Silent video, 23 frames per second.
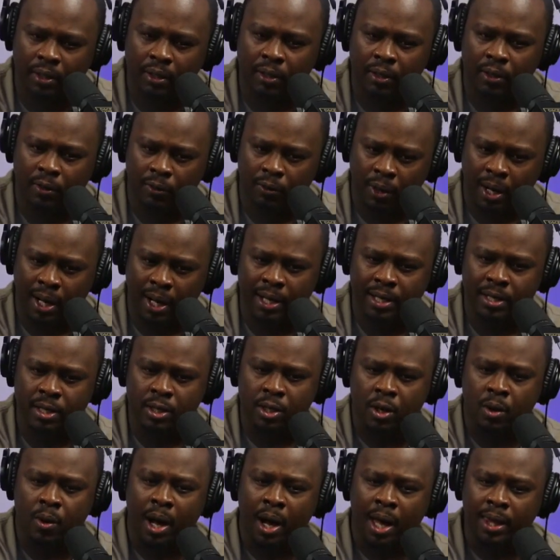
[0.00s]
right?
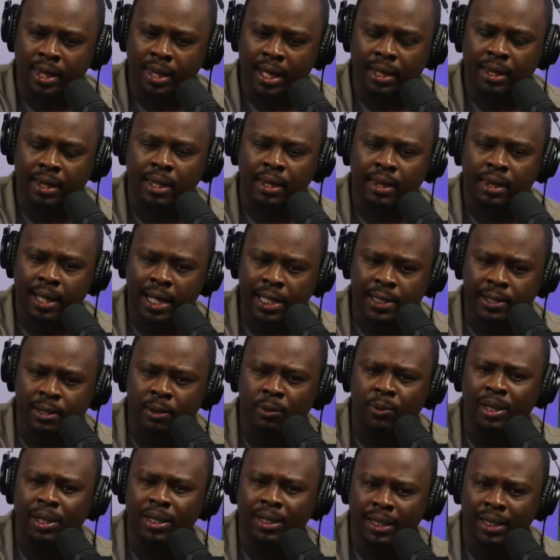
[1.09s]
So I think that that's what
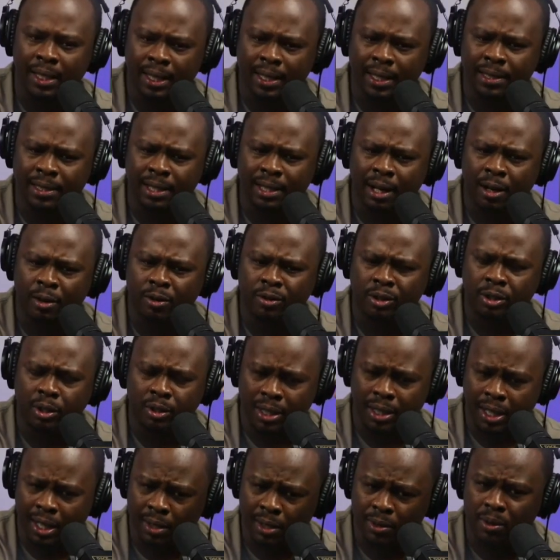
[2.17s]
we tease out. So,
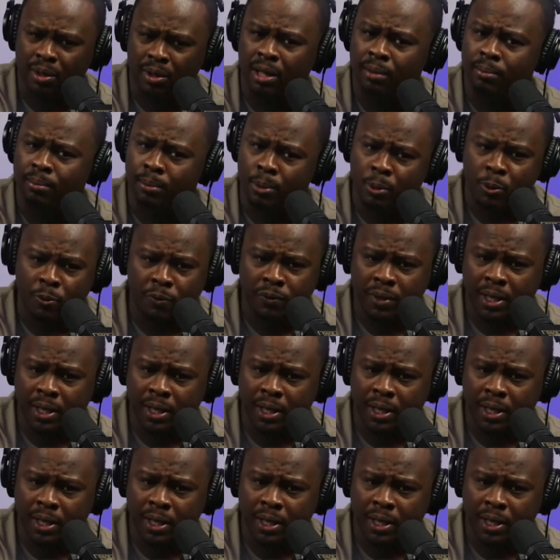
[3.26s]
yeah, you can move to